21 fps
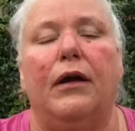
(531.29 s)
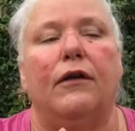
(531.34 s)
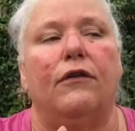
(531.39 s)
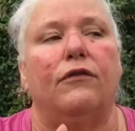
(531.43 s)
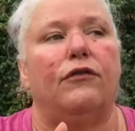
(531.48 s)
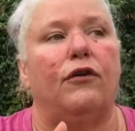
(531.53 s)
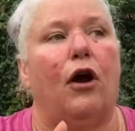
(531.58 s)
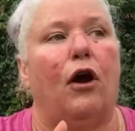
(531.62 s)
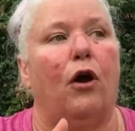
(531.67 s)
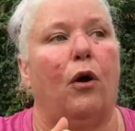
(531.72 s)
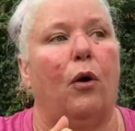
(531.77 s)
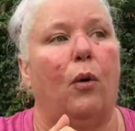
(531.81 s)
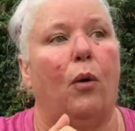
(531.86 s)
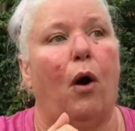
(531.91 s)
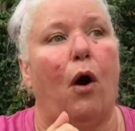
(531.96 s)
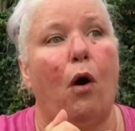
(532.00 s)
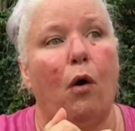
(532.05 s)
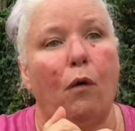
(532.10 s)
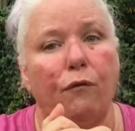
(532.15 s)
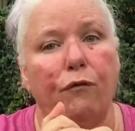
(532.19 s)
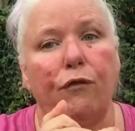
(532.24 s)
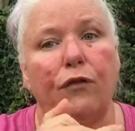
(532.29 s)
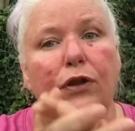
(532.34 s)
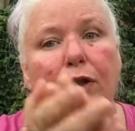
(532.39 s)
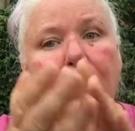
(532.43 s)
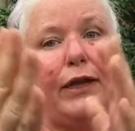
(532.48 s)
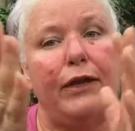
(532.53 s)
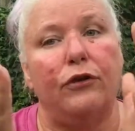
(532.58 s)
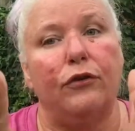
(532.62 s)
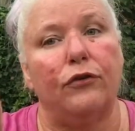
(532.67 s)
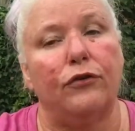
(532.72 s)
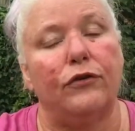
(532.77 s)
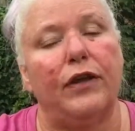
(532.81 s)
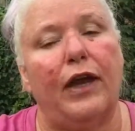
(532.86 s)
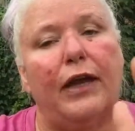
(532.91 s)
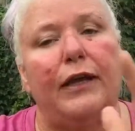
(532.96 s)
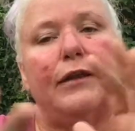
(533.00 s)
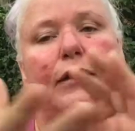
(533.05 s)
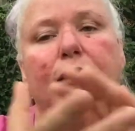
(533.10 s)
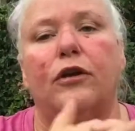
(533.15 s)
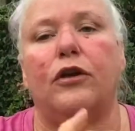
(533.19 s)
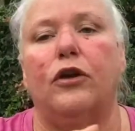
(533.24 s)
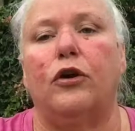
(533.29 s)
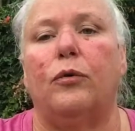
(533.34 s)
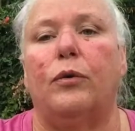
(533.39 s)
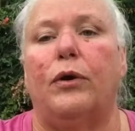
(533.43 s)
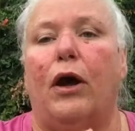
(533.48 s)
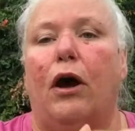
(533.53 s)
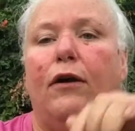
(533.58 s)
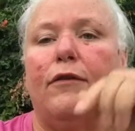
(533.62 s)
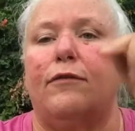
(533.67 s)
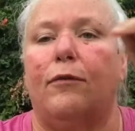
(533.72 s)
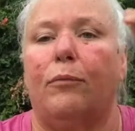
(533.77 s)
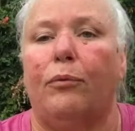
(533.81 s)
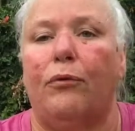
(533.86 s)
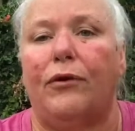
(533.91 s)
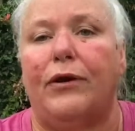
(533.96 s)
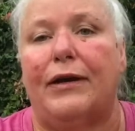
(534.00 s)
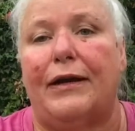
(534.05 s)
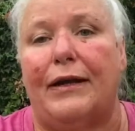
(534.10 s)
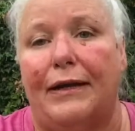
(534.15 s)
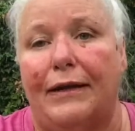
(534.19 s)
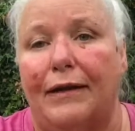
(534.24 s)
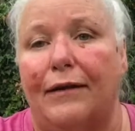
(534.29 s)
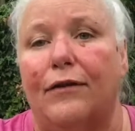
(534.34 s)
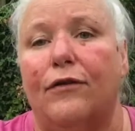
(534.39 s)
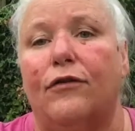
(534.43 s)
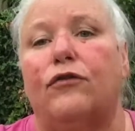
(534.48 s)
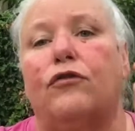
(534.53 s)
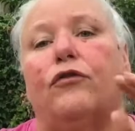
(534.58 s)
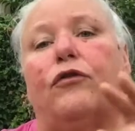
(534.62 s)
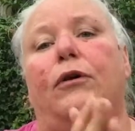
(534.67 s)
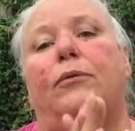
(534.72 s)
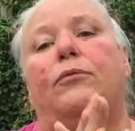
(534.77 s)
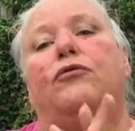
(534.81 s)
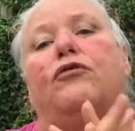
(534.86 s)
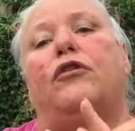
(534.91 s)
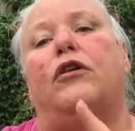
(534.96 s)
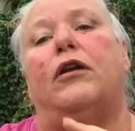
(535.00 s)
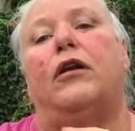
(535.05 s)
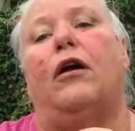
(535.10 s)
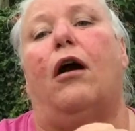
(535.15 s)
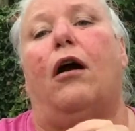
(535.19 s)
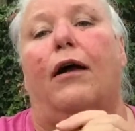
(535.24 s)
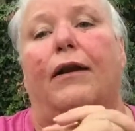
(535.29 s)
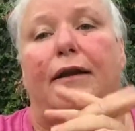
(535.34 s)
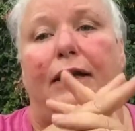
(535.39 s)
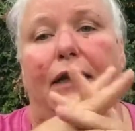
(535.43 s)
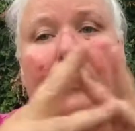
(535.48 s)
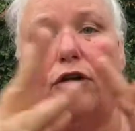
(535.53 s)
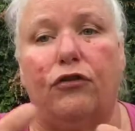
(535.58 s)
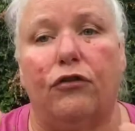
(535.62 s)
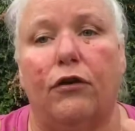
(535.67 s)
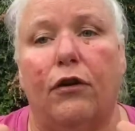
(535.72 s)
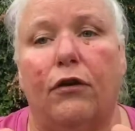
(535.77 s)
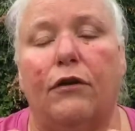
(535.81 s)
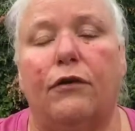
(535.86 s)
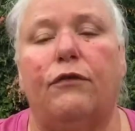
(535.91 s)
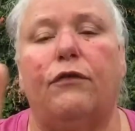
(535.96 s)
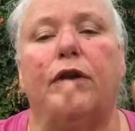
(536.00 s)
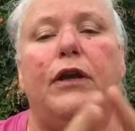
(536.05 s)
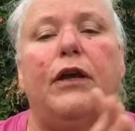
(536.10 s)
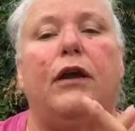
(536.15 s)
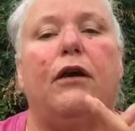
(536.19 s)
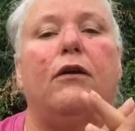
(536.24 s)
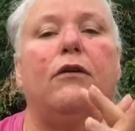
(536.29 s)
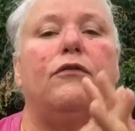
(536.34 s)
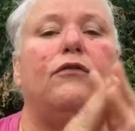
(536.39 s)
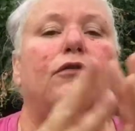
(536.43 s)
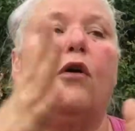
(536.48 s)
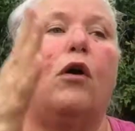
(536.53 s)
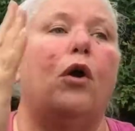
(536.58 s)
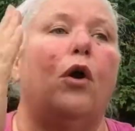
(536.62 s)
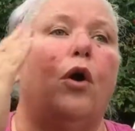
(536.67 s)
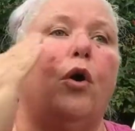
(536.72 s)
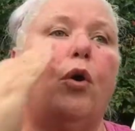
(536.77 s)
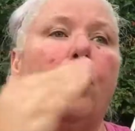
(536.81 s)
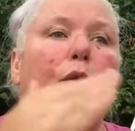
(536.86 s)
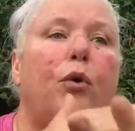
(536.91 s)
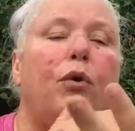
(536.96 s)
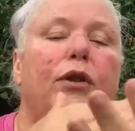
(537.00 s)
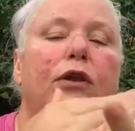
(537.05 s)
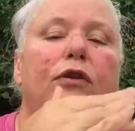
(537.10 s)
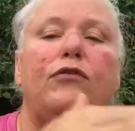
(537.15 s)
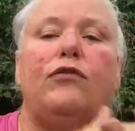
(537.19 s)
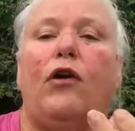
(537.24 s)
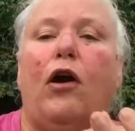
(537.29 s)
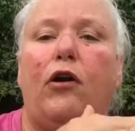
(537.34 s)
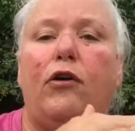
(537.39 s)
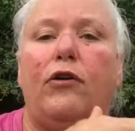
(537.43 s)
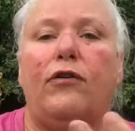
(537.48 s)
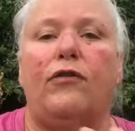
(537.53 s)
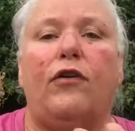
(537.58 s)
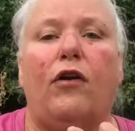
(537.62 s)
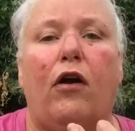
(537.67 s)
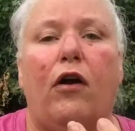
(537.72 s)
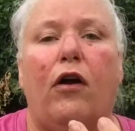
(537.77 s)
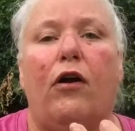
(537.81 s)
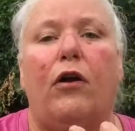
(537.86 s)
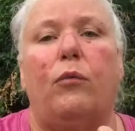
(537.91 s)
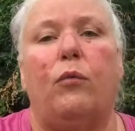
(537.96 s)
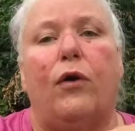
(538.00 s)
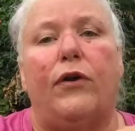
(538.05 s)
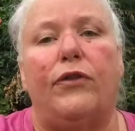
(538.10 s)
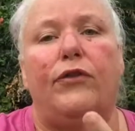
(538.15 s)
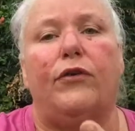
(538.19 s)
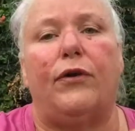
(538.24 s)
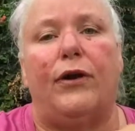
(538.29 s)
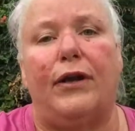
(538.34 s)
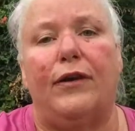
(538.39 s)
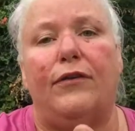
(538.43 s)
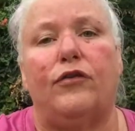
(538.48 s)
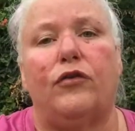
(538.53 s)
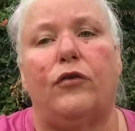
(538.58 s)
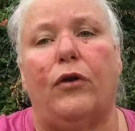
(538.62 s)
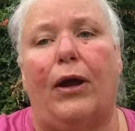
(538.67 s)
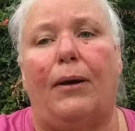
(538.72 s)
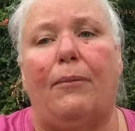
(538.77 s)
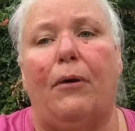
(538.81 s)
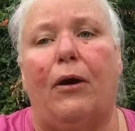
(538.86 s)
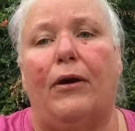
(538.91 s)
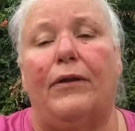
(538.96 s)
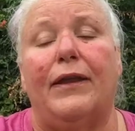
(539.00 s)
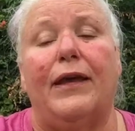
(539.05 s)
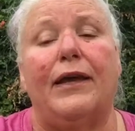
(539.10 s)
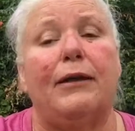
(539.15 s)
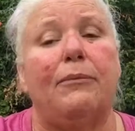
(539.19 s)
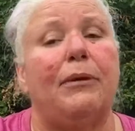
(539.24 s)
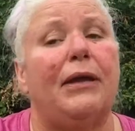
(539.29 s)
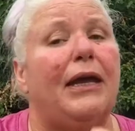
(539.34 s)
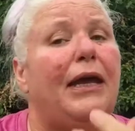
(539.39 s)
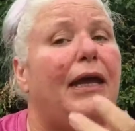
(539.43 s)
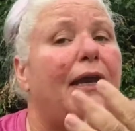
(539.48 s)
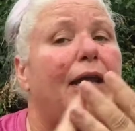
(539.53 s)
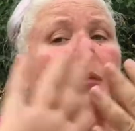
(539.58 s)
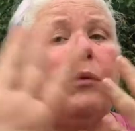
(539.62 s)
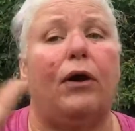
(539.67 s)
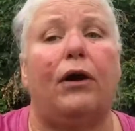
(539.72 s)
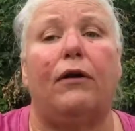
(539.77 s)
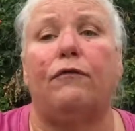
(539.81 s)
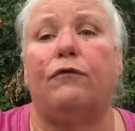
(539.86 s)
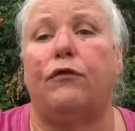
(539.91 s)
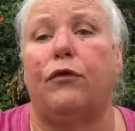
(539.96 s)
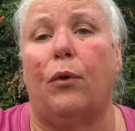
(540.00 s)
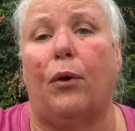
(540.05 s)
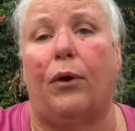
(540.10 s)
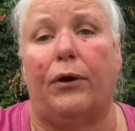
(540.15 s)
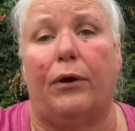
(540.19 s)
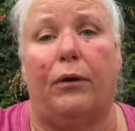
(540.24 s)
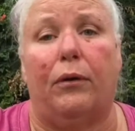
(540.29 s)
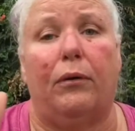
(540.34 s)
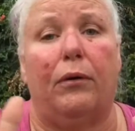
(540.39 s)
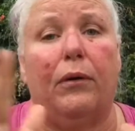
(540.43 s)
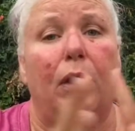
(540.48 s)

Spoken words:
So hopefully you'll take the cue. We also put it in the description on each of those videos, who these artists are and what their Instagram are, and they can be anywhere in Florida.